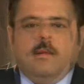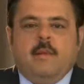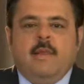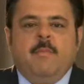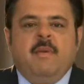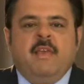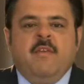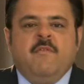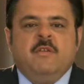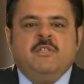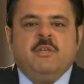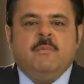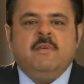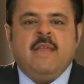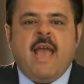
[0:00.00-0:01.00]
Let me give you
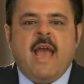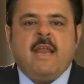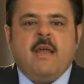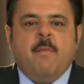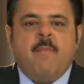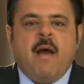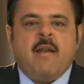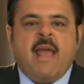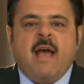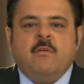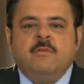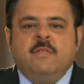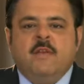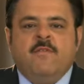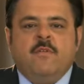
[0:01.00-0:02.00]
some data about how
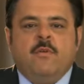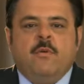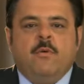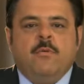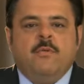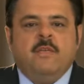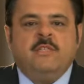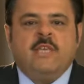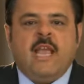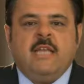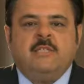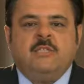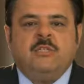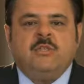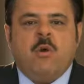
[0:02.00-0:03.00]
difficult these
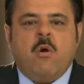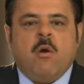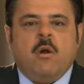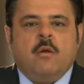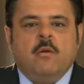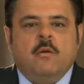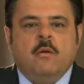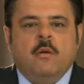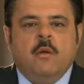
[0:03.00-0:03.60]
cases are.